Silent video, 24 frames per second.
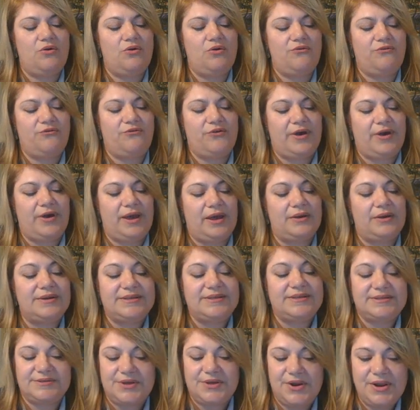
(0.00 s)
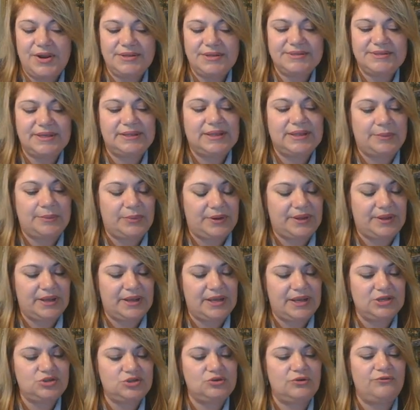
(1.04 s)
of research and
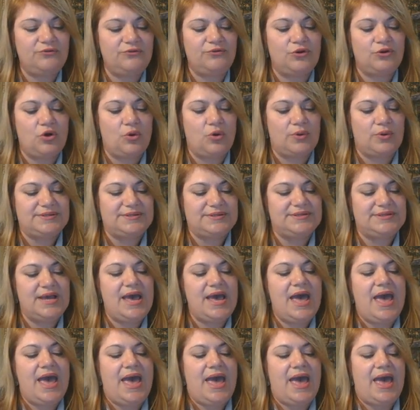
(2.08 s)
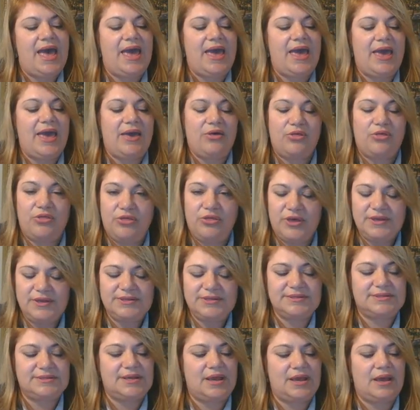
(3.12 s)
application of knowledge.
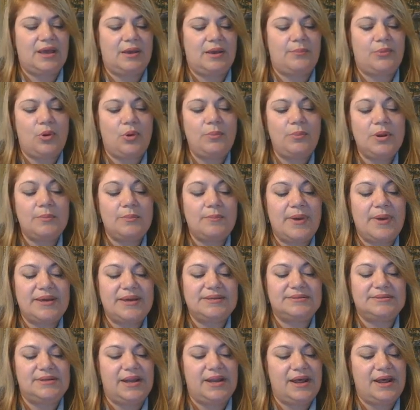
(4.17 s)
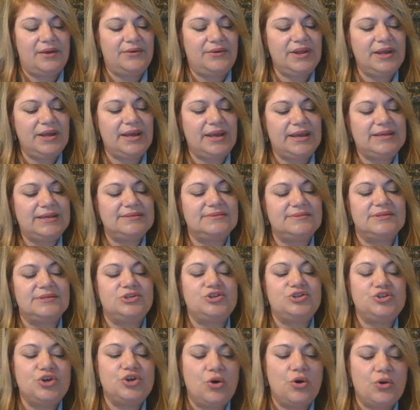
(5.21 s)
This problem-based learning is
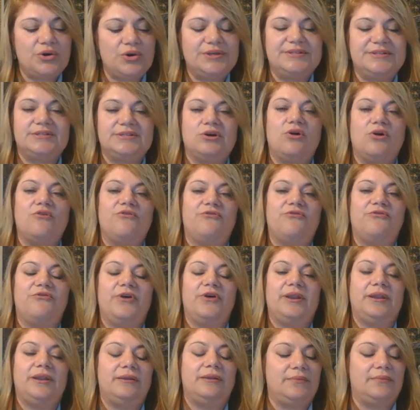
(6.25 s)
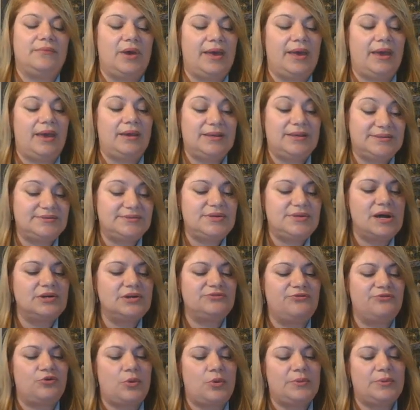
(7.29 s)
the choice of it
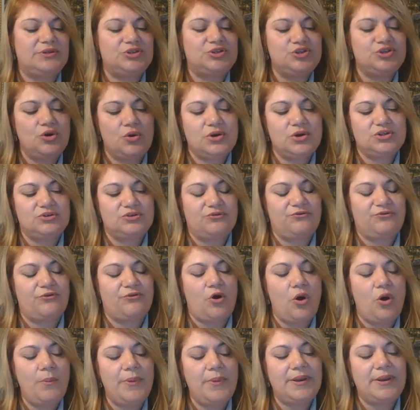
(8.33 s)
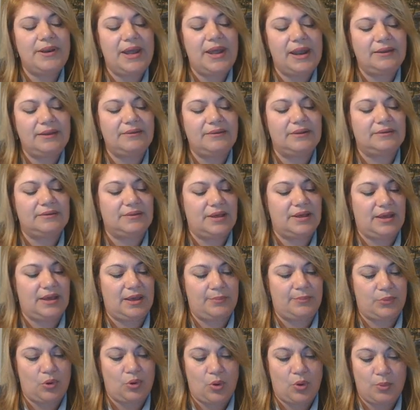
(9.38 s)
starts from a choice of open-ended
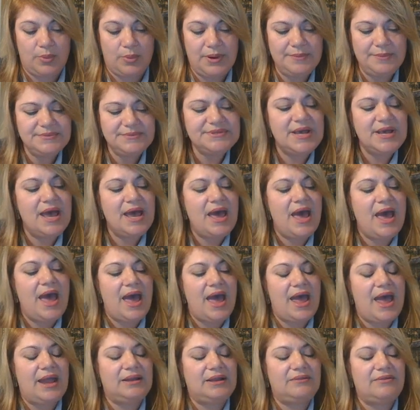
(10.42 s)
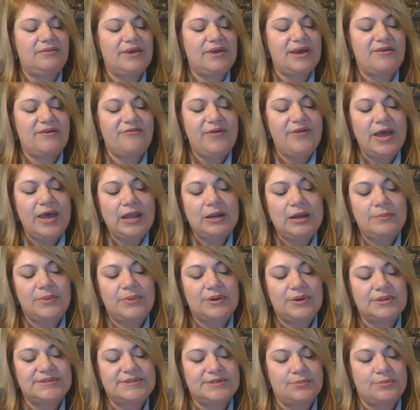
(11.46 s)
problems and the
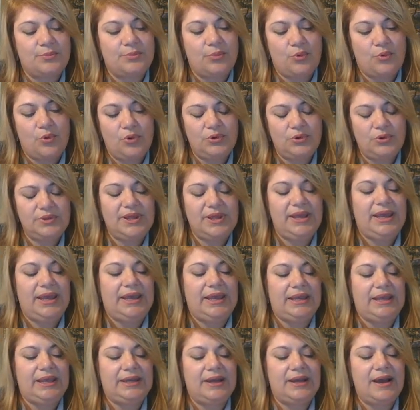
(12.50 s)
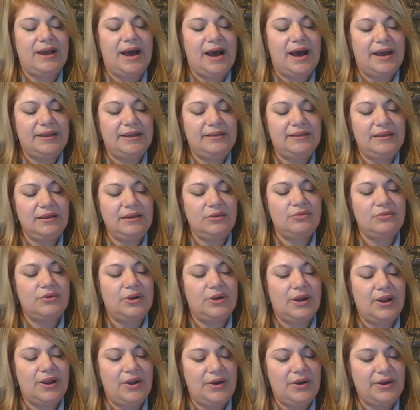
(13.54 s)
available support in guiding the
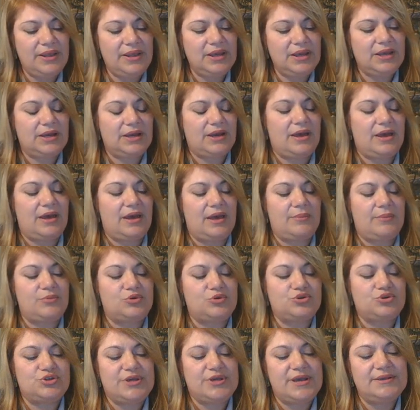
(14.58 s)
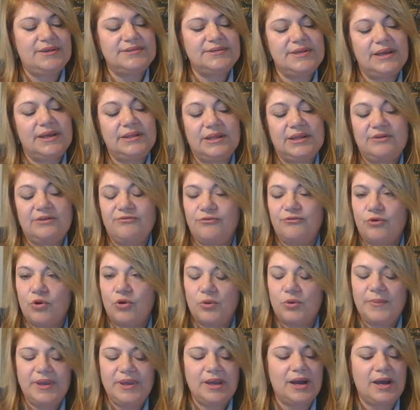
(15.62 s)
learning process and
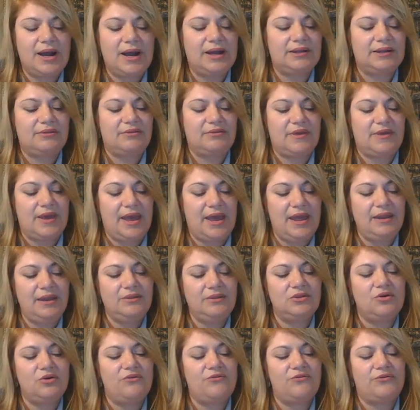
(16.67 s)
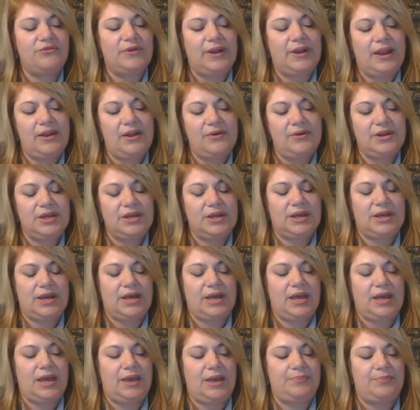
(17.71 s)
informing at the end of the learning
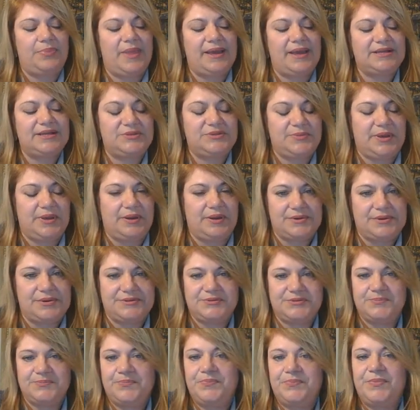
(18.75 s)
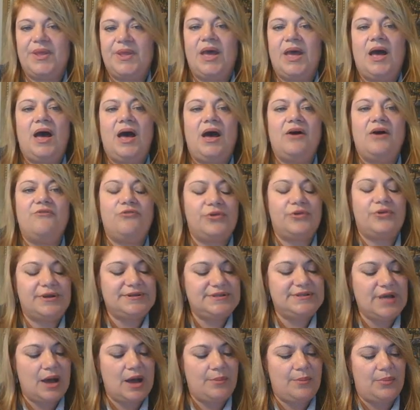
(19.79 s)
experience. For
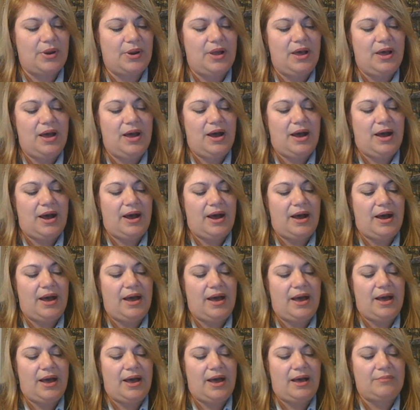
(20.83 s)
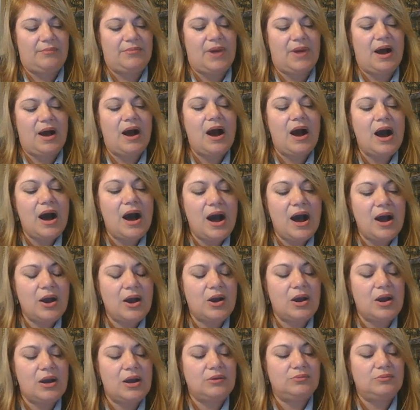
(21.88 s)
example, how
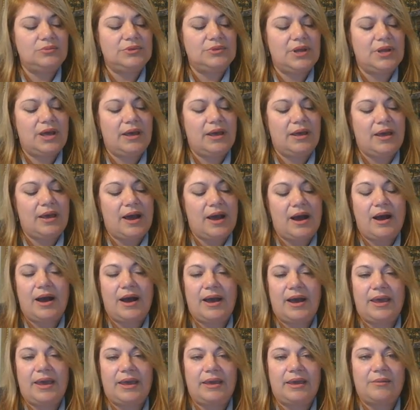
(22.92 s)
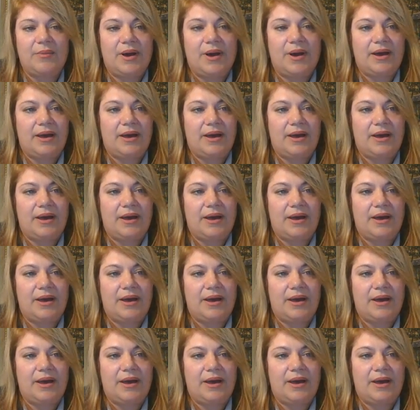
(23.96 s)
can I